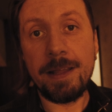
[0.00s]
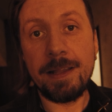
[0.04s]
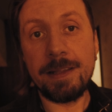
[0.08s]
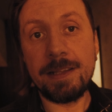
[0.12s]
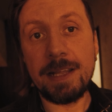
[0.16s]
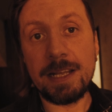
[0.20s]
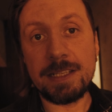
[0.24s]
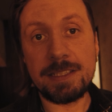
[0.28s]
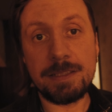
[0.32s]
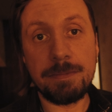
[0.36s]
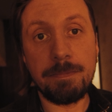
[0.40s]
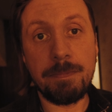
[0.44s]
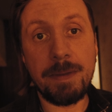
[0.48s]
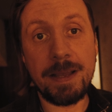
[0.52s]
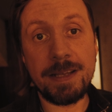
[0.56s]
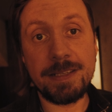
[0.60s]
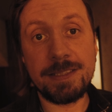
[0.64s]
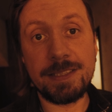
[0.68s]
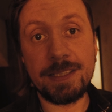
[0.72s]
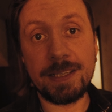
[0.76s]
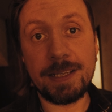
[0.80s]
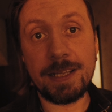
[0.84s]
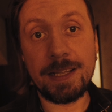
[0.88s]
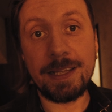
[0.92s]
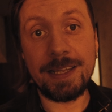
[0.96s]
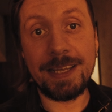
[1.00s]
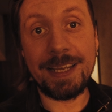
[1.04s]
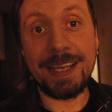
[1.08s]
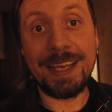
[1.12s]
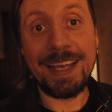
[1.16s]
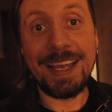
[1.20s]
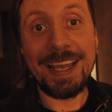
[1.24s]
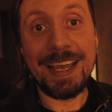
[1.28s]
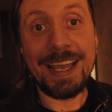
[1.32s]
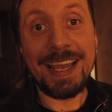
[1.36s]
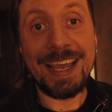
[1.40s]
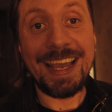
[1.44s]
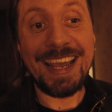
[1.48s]
that's basically
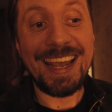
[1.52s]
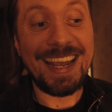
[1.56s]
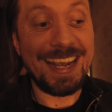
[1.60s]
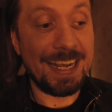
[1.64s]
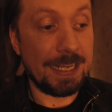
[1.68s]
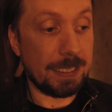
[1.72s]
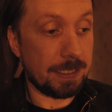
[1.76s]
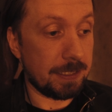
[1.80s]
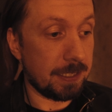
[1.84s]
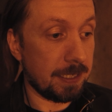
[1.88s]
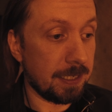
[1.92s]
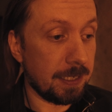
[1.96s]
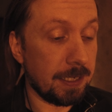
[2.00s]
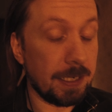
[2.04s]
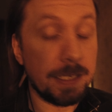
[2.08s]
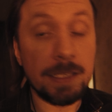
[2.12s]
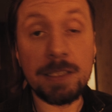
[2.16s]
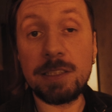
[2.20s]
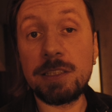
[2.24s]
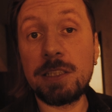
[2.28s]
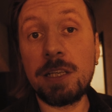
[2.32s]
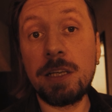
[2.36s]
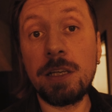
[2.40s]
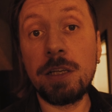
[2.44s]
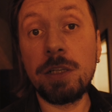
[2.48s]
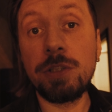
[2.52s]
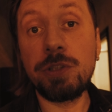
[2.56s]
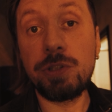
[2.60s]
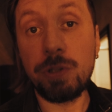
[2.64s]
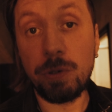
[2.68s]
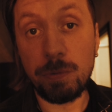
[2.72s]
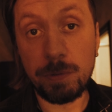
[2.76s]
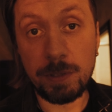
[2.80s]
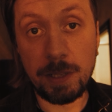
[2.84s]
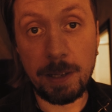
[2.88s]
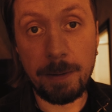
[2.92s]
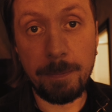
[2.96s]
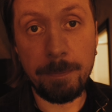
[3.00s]
it. It's
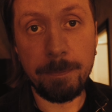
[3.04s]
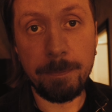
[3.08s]
showtime.